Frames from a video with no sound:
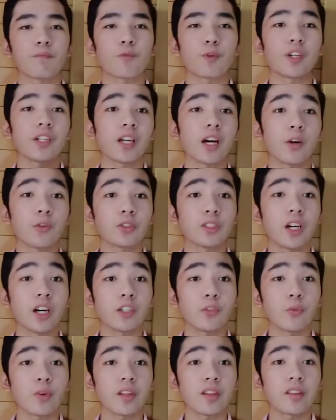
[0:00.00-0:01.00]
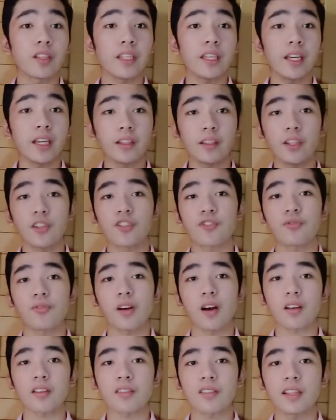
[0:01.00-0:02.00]
we're now done with the igneous
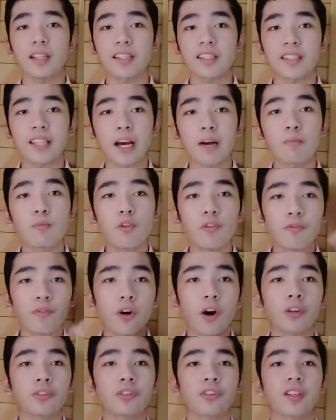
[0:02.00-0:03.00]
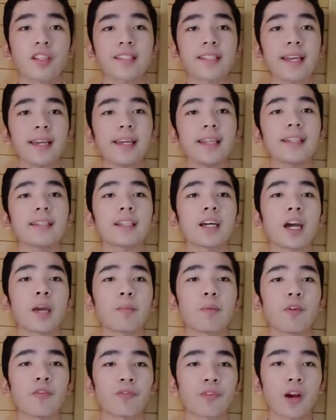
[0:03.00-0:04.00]
rocks. Let's now move on to the second
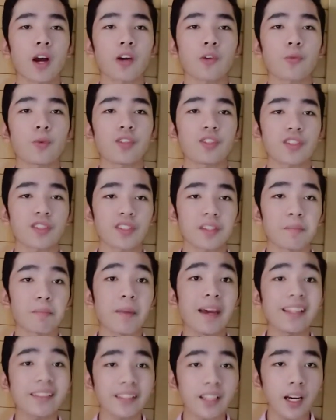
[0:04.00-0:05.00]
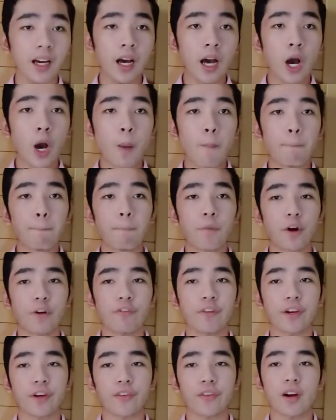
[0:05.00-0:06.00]
type of rock, which is the
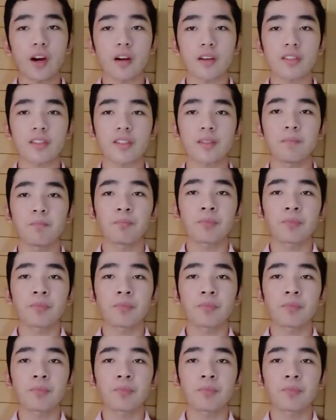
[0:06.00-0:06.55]
metamorphic rocks.